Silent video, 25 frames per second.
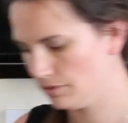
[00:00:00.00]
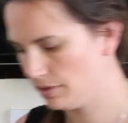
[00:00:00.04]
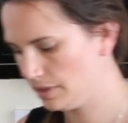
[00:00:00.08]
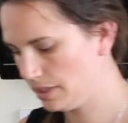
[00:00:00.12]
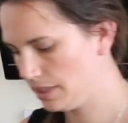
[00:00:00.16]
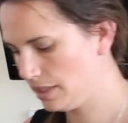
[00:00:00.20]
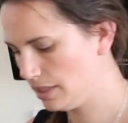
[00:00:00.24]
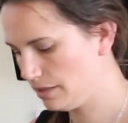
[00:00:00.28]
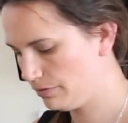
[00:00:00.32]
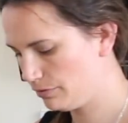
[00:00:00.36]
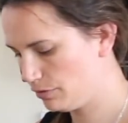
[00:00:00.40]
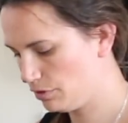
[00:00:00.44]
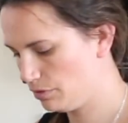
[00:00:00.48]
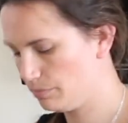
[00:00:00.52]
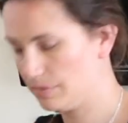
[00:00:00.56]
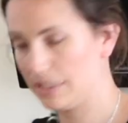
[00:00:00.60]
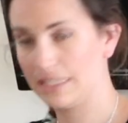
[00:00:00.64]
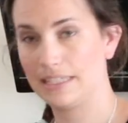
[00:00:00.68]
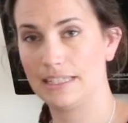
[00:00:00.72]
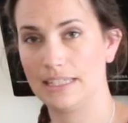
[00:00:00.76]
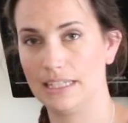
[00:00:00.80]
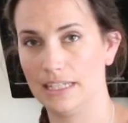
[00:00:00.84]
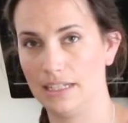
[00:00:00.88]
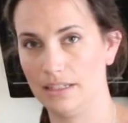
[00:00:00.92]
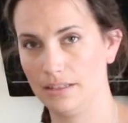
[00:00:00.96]
And then I've got my
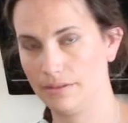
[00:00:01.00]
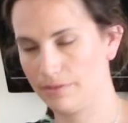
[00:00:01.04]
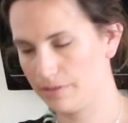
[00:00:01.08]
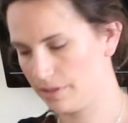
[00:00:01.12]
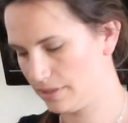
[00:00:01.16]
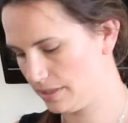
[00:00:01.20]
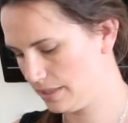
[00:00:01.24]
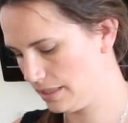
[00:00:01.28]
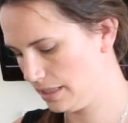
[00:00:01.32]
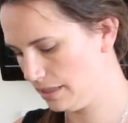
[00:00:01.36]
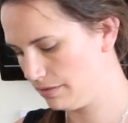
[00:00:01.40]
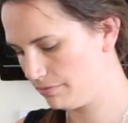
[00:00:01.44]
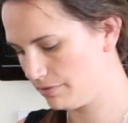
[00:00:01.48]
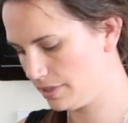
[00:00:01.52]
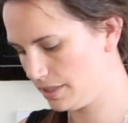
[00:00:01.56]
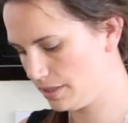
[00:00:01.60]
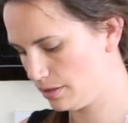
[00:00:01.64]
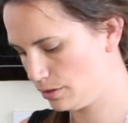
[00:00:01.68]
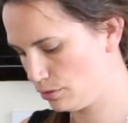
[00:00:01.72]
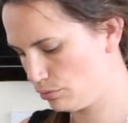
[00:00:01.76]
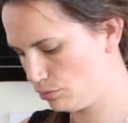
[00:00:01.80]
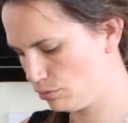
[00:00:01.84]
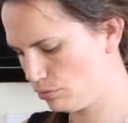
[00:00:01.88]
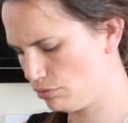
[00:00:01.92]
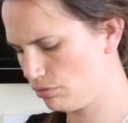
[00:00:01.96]
celery
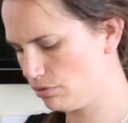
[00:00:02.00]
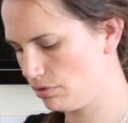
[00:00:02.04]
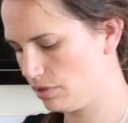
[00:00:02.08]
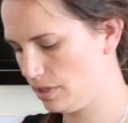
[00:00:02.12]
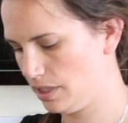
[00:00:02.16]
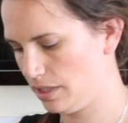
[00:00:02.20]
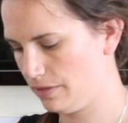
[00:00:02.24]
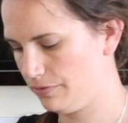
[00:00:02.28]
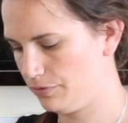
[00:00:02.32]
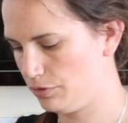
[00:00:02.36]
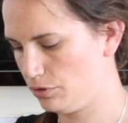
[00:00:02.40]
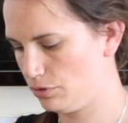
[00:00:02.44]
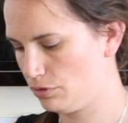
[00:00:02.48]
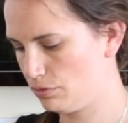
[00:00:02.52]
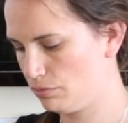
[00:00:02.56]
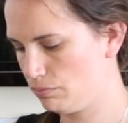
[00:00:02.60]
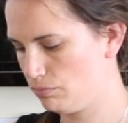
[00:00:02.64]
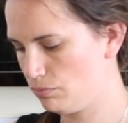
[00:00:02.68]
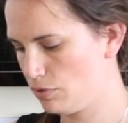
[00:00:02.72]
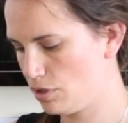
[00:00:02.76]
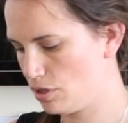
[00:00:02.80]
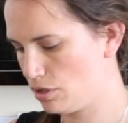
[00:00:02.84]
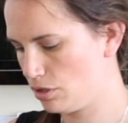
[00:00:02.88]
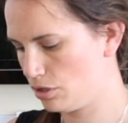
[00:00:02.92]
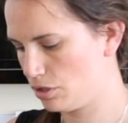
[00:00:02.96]
stalk that I've just
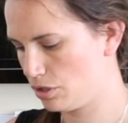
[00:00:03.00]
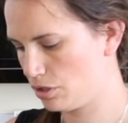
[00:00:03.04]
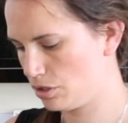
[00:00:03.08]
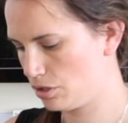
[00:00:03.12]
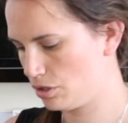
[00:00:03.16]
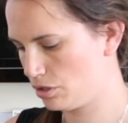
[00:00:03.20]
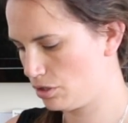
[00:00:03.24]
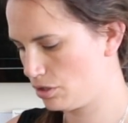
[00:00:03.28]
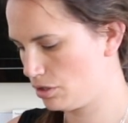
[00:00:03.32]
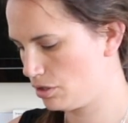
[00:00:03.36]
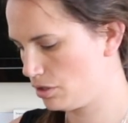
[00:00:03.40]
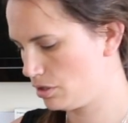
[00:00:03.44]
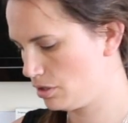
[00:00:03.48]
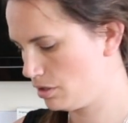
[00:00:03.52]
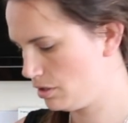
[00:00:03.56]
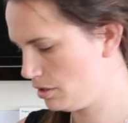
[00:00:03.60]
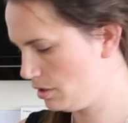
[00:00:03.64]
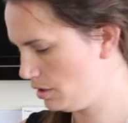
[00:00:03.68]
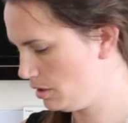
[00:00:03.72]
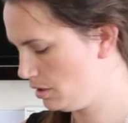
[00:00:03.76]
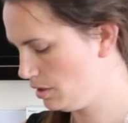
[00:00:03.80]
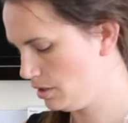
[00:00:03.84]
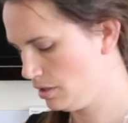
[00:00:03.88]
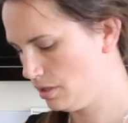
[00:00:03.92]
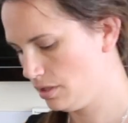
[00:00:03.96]
washed.
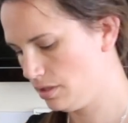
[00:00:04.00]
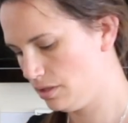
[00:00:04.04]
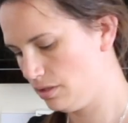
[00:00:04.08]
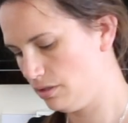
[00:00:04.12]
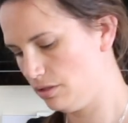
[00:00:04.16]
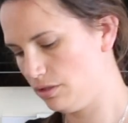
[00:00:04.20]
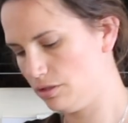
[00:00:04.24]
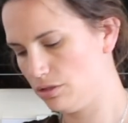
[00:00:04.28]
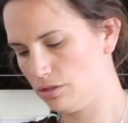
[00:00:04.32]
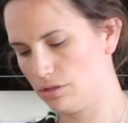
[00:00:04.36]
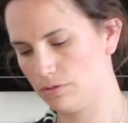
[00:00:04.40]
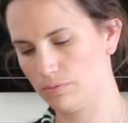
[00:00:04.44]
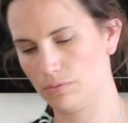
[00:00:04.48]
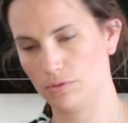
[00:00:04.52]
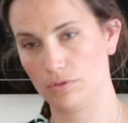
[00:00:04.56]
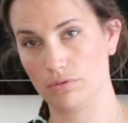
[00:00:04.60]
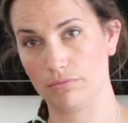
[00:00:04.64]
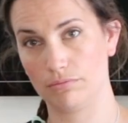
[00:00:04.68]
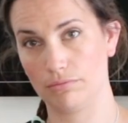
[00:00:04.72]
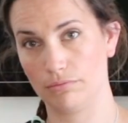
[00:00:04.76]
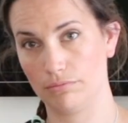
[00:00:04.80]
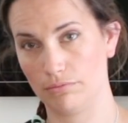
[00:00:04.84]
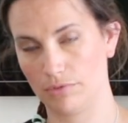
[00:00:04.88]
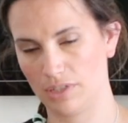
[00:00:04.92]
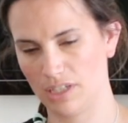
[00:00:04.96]
You just want
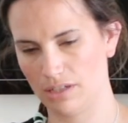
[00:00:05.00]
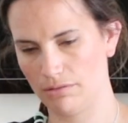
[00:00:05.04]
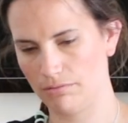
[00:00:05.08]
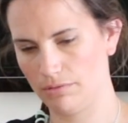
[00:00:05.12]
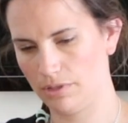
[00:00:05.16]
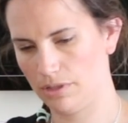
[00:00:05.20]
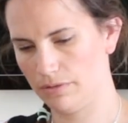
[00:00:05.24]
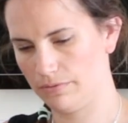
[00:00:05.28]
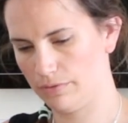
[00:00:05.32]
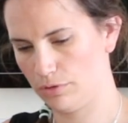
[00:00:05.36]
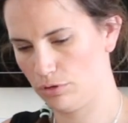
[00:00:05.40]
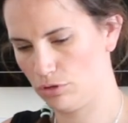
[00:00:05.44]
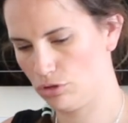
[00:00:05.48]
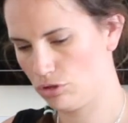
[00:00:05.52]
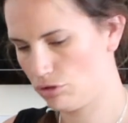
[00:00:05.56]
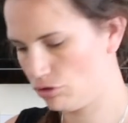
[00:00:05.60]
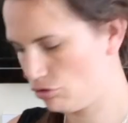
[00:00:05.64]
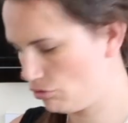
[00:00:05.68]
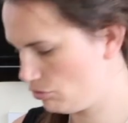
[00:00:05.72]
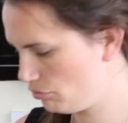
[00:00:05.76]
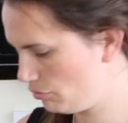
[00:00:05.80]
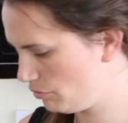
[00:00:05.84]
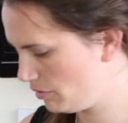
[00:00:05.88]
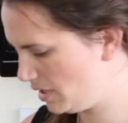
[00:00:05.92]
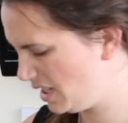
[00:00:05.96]
to get rid of the
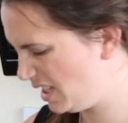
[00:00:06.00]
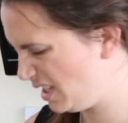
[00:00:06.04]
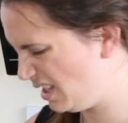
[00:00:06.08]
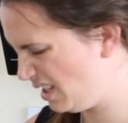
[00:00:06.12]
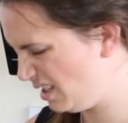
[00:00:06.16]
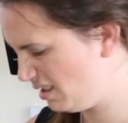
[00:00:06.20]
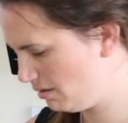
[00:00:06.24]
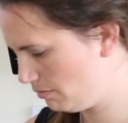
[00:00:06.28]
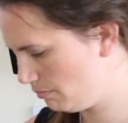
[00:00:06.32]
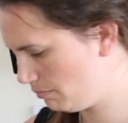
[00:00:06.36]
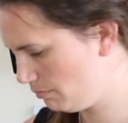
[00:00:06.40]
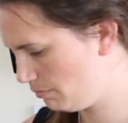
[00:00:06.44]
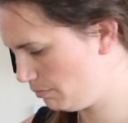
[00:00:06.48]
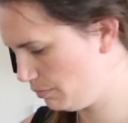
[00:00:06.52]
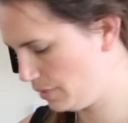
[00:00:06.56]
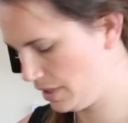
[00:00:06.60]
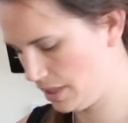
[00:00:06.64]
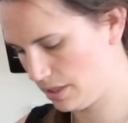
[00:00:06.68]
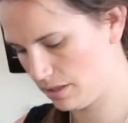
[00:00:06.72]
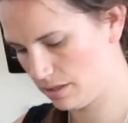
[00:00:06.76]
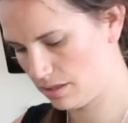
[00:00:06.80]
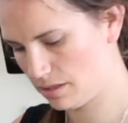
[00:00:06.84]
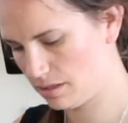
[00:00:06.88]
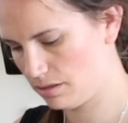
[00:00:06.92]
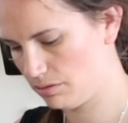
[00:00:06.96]
stringy
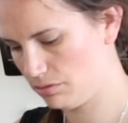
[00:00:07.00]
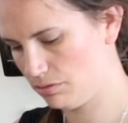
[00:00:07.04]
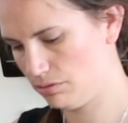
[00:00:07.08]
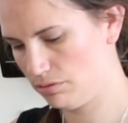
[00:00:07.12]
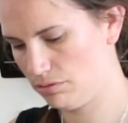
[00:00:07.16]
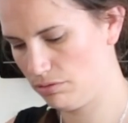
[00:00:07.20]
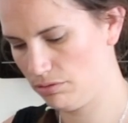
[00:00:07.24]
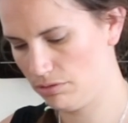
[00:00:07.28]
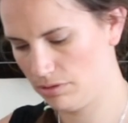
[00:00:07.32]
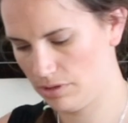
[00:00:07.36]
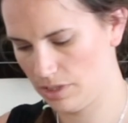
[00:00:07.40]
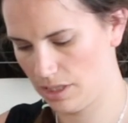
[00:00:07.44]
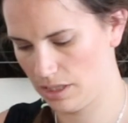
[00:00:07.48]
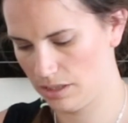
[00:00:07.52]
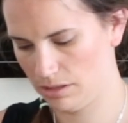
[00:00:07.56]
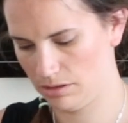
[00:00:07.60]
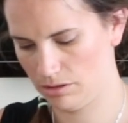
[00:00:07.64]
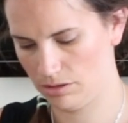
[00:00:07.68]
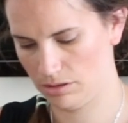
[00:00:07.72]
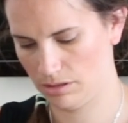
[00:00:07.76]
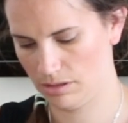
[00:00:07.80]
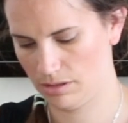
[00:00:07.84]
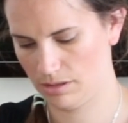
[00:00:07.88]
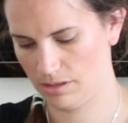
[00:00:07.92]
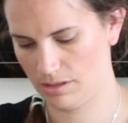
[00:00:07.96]
bits. To do that,
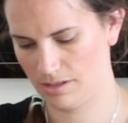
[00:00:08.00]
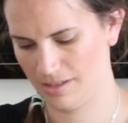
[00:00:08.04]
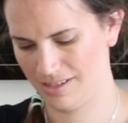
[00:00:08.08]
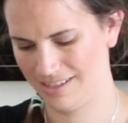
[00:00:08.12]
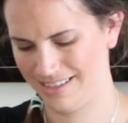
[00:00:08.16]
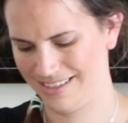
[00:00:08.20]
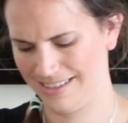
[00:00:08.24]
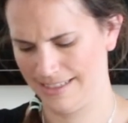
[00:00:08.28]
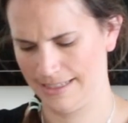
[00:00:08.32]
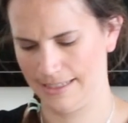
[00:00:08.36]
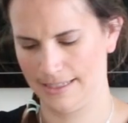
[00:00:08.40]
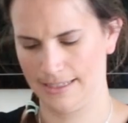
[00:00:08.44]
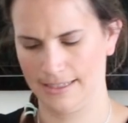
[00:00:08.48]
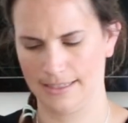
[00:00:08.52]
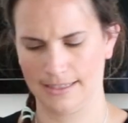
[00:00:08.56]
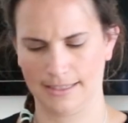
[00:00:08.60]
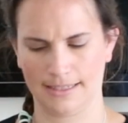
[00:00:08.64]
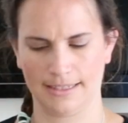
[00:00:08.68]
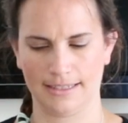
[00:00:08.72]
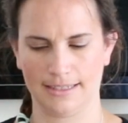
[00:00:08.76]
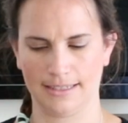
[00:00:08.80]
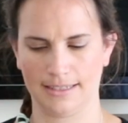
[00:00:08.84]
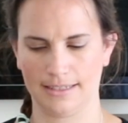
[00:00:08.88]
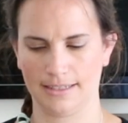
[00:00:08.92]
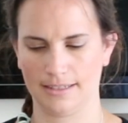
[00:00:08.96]
just
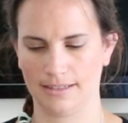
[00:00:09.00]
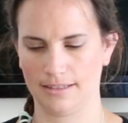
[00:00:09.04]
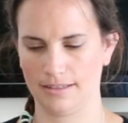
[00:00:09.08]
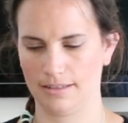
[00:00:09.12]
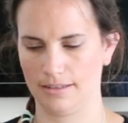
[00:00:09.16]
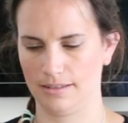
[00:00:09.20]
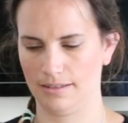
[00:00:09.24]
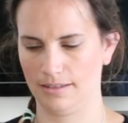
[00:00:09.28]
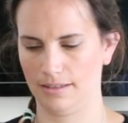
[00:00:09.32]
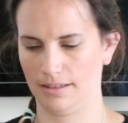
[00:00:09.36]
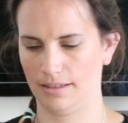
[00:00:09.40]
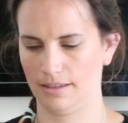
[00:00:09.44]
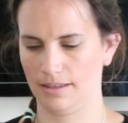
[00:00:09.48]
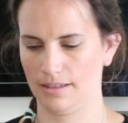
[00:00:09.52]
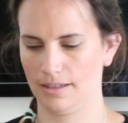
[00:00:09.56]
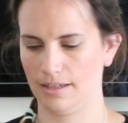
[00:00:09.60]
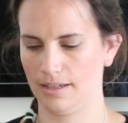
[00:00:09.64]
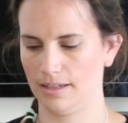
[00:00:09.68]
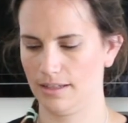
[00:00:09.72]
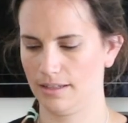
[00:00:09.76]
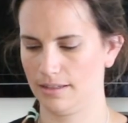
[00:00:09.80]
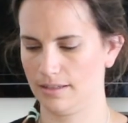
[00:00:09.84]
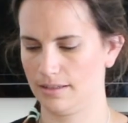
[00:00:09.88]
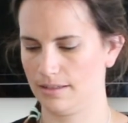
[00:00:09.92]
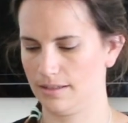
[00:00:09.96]
do
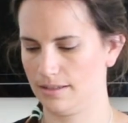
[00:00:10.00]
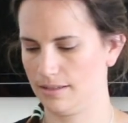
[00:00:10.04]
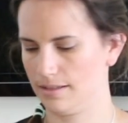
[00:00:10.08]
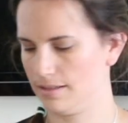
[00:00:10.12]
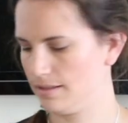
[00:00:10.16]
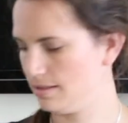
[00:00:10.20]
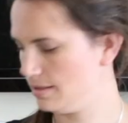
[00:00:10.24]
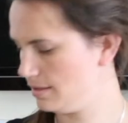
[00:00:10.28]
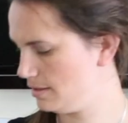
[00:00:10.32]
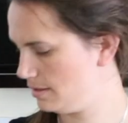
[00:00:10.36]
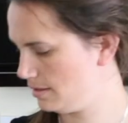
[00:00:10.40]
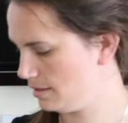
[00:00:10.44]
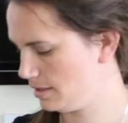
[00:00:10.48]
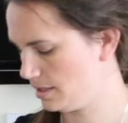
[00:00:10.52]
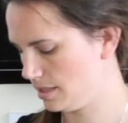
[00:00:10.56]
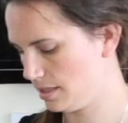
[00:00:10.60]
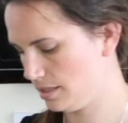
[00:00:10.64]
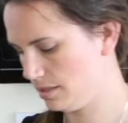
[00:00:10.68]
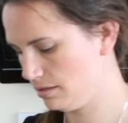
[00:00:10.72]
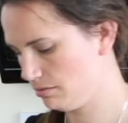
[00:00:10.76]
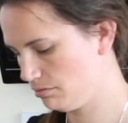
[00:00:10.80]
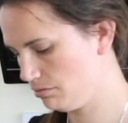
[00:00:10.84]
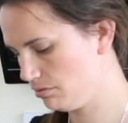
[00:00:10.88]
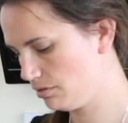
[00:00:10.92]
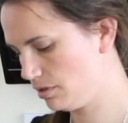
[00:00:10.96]
that.
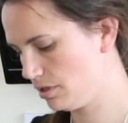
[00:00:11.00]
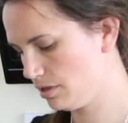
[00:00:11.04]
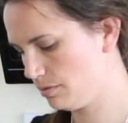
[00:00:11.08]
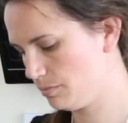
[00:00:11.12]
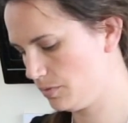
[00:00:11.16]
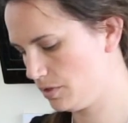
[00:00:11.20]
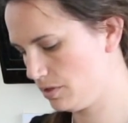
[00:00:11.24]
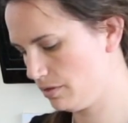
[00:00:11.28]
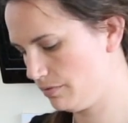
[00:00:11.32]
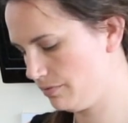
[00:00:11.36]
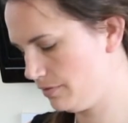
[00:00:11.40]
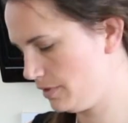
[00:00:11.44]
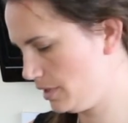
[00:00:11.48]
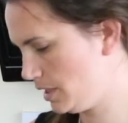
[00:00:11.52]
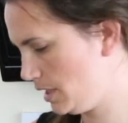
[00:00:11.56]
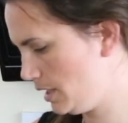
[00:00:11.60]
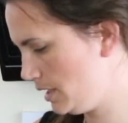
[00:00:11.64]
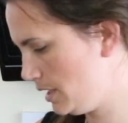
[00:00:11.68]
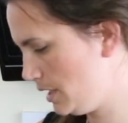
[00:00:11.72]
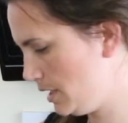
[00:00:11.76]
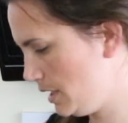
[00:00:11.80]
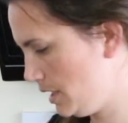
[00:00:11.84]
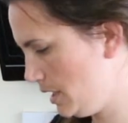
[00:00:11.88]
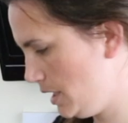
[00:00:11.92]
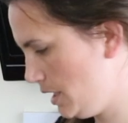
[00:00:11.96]
And it all comes off
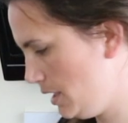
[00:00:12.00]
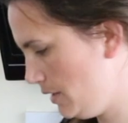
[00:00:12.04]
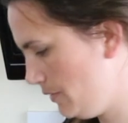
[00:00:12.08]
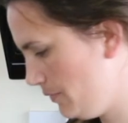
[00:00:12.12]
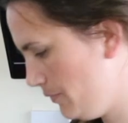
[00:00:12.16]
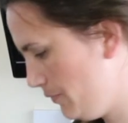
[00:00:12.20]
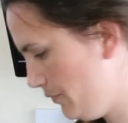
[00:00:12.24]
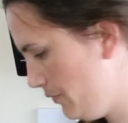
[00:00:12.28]
nicely.